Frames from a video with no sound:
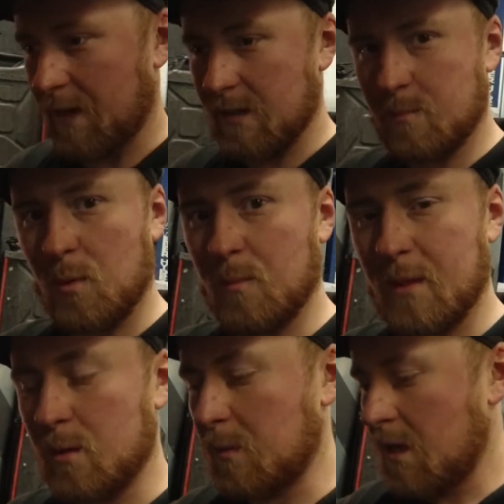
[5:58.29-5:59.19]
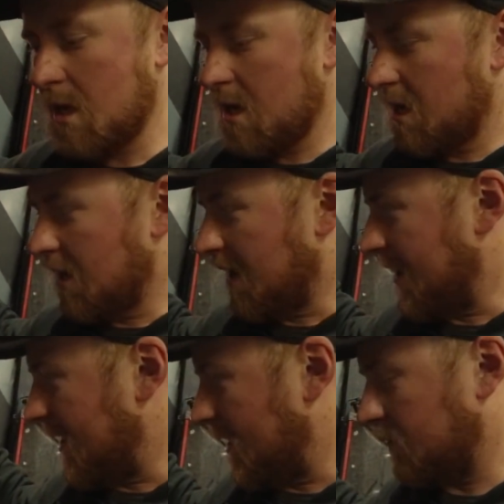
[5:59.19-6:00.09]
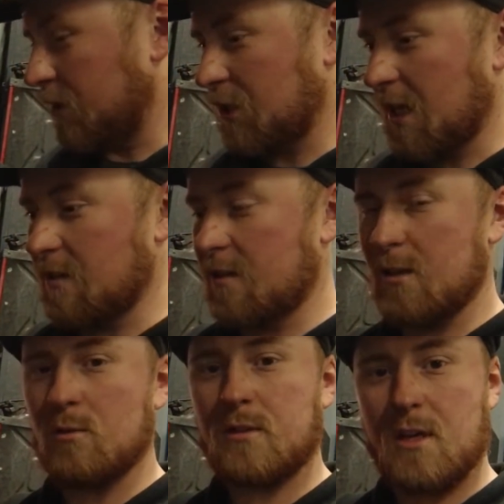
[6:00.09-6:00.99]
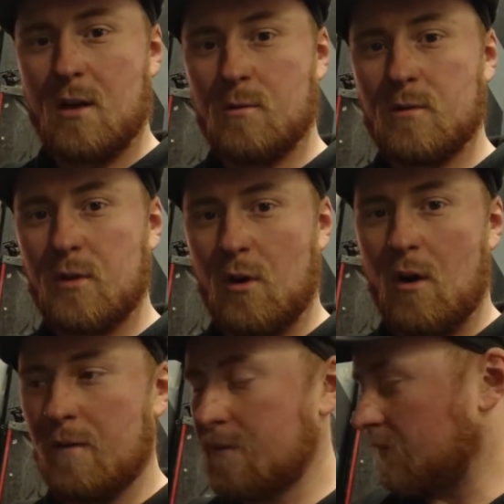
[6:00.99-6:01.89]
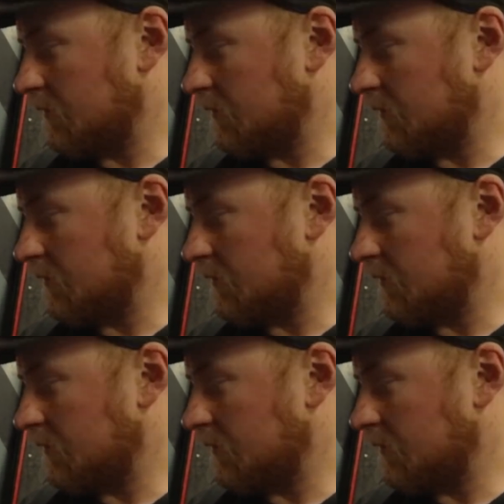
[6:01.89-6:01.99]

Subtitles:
van is pumping up, I've got to check that the auto cut-off